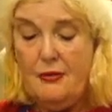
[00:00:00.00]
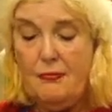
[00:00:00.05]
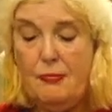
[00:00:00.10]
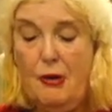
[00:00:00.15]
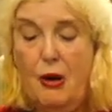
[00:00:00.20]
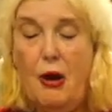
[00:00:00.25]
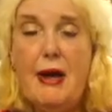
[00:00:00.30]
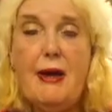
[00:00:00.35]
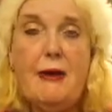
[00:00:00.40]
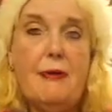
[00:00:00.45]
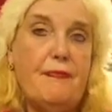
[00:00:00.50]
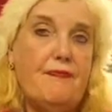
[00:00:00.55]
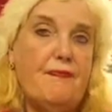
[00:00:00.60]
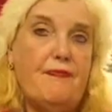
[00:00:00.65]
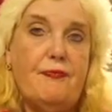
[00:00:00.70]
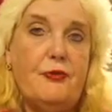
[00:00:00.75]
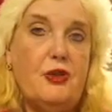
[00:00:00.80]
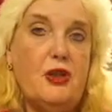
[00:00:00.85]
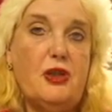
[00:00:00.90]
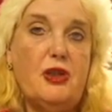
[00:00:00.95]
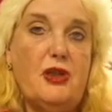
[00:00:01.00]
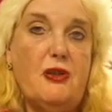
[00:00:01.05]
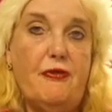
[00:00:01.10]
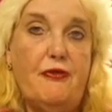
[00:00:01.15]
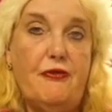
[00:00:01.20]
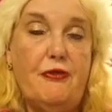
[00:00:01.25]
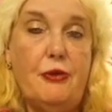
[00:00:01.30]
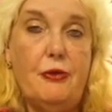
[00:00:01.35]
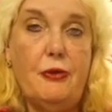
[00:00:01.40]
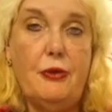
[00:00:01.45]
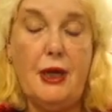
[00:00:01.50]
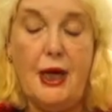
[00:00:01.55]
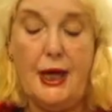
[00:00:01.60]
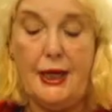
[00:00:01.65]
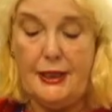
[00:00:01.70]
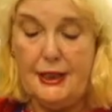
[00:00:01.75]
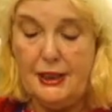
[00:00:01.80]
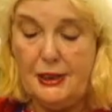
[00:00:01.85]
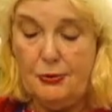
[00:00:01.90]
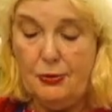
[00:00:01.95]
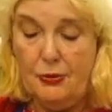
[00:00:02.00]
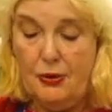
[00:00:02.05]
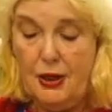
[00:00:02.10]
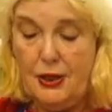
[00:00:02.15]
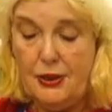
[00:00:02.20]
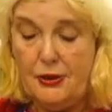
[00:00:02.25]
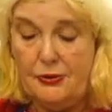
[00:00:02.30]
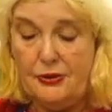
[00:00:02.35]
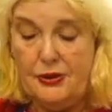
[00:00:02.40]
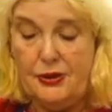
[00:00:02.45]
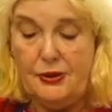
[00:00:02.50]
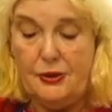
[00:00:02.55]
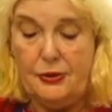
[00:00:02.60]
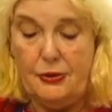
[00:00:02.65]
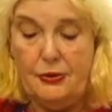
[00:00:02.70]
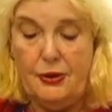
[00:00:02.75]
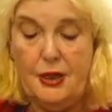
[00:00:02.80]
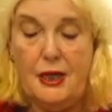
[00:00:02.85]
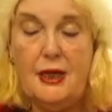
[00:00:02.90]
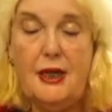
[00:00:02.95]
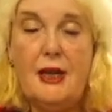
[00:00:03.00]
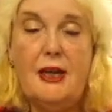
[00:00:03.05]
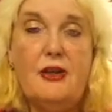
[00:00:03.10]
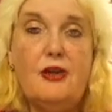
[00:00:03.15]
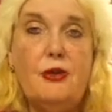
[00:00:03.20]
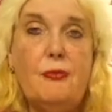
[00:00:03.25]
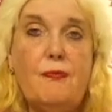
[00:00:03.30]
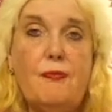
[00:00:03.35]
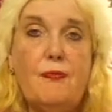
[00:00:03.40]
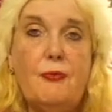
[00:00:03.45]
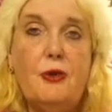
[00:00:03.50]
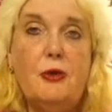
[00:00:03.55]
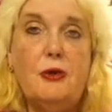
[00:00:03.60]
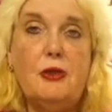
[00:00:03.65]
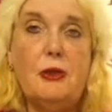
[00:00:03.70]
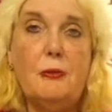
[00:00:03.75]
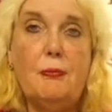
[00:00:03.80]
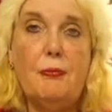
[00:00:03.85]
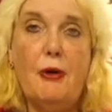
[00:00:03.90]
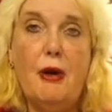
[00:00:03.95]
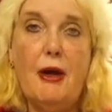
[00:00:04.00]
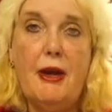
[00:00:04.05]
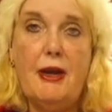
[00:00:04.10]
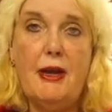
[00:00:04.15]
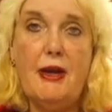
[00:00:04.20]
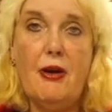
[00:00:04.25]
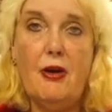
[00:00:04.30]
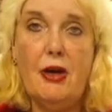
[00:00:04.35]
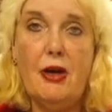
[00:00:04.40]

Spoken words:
buy just a fruit cake. That's what I used to do, and then you used to buy the